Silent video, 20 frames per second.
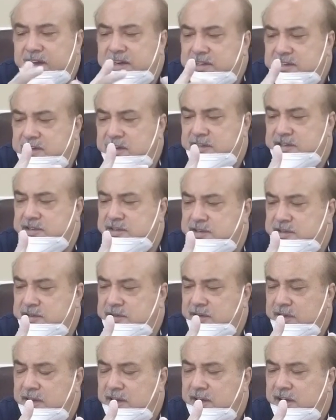exists,
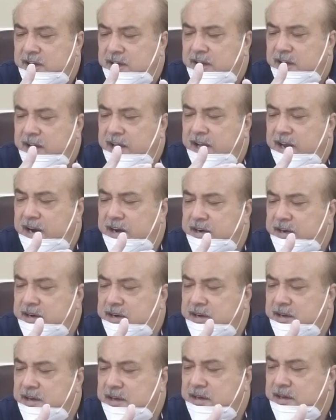
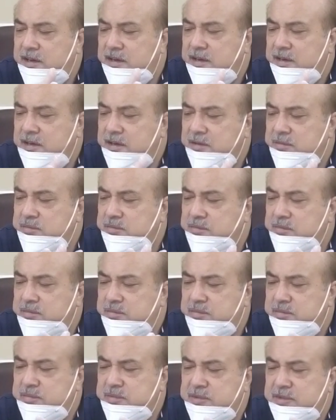and
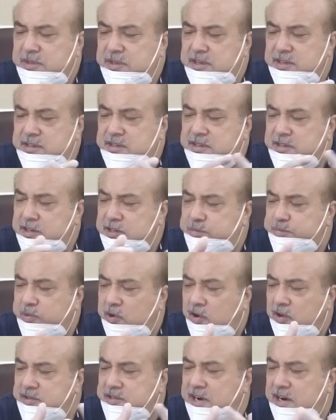these
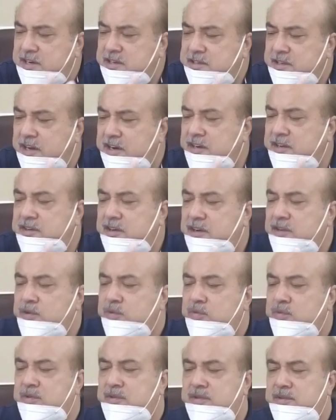projects, they
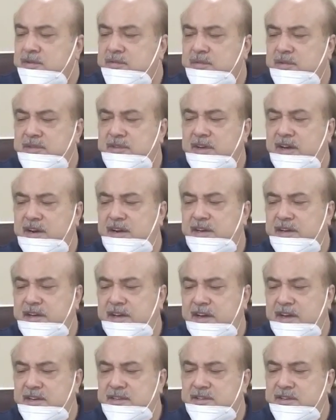are
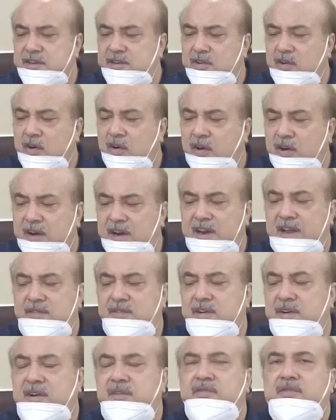engaged in all
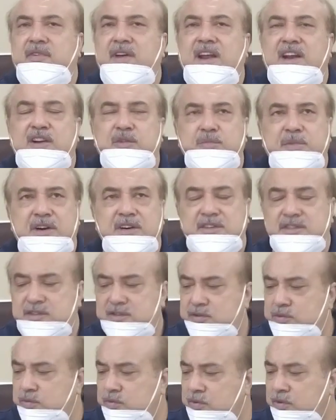level of
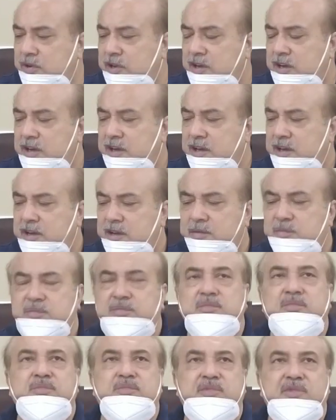elements to
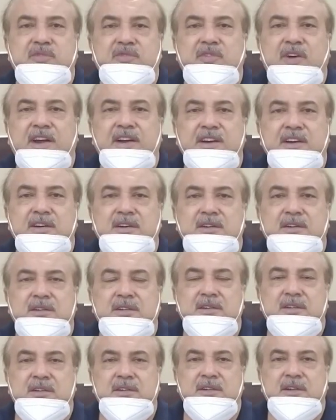provide
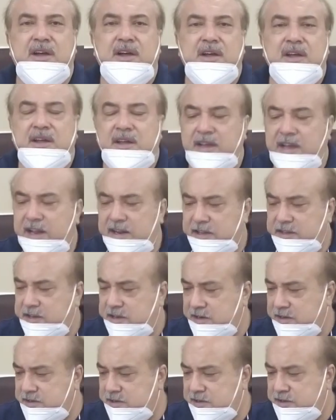the
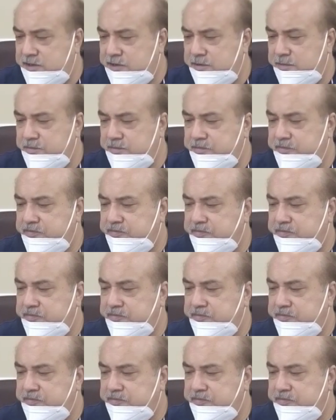healthcare system.